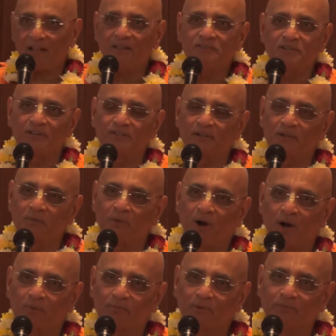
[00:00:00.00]
Chaitanya
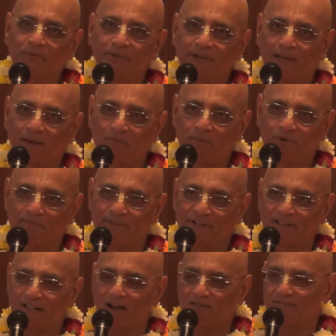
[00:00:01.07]
Mahaprabhu came to
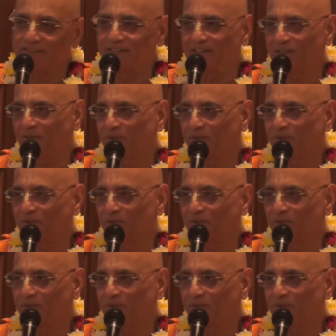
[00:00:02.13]
Vrindavan.